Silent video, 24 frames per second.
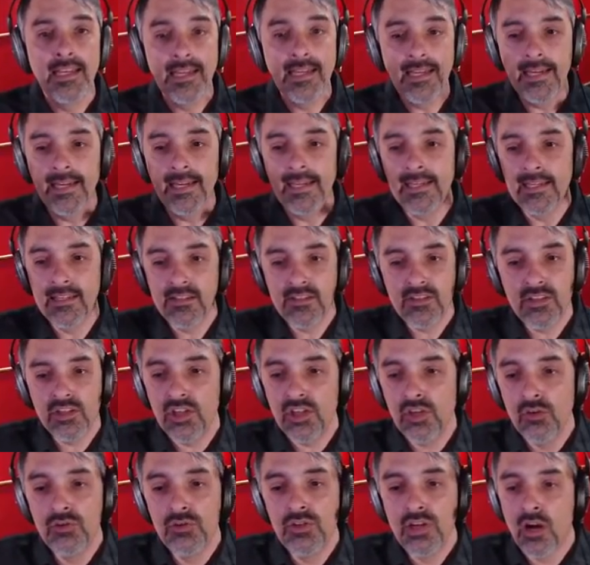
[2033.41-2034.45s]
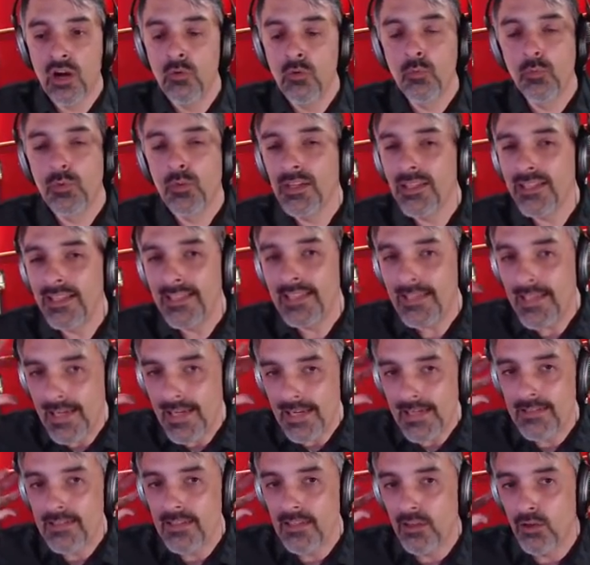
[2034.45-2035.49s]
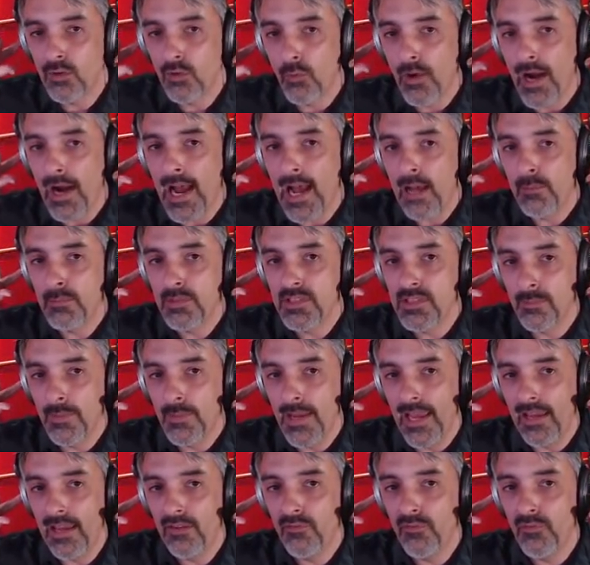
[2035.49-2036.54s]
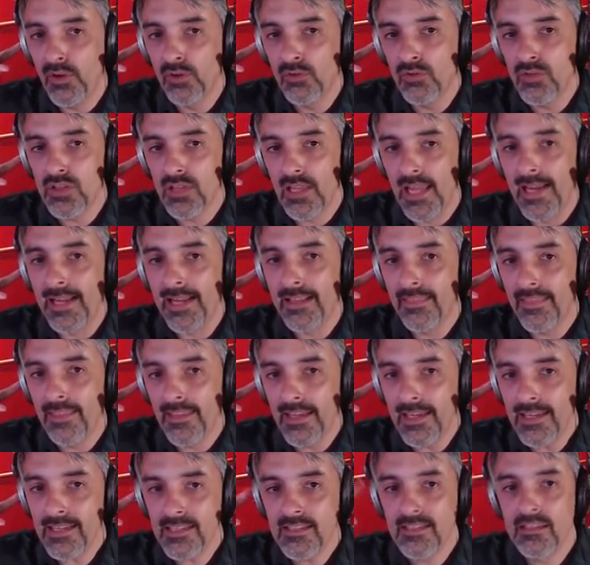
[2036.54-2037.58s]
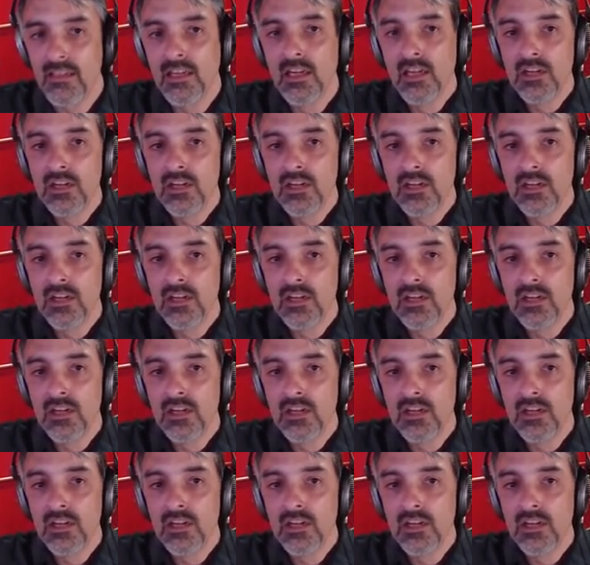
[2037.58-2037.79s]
is you don't really need to grab some headphones like this,